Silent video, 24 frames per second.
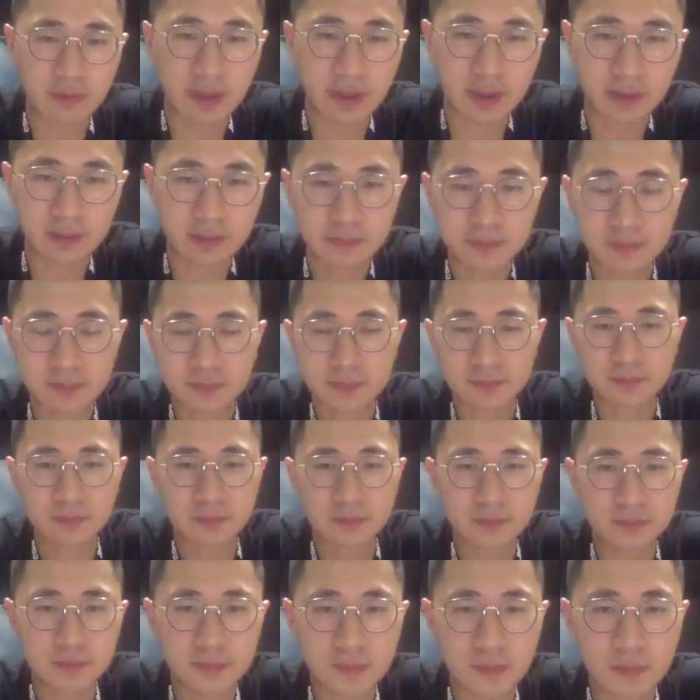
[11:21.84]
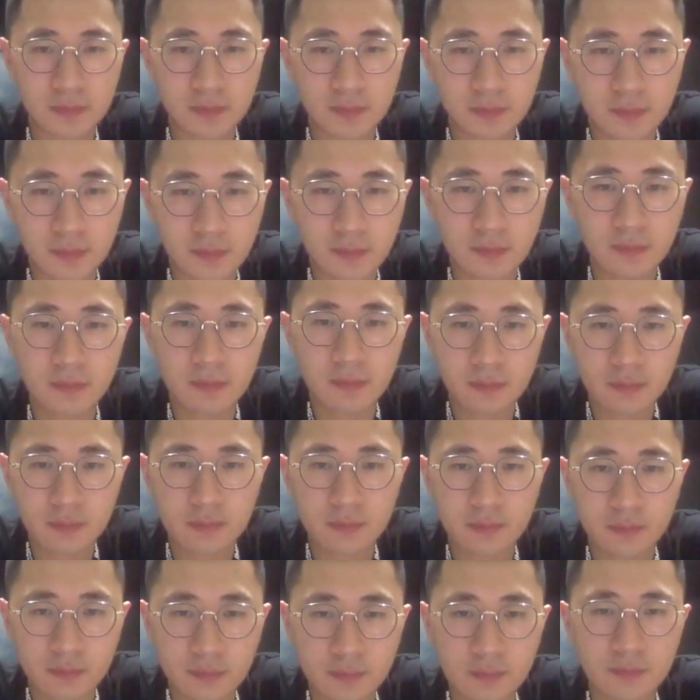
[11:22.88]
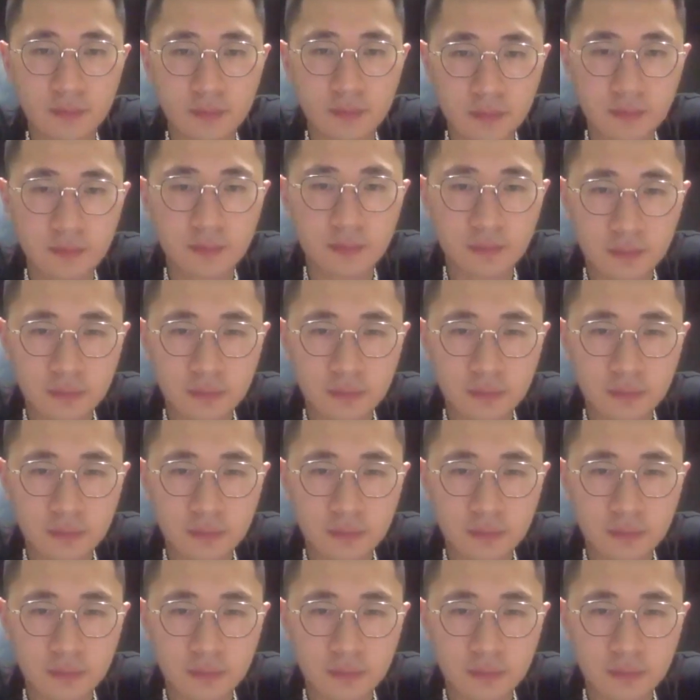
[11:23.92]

right, here right. in the United States, um, and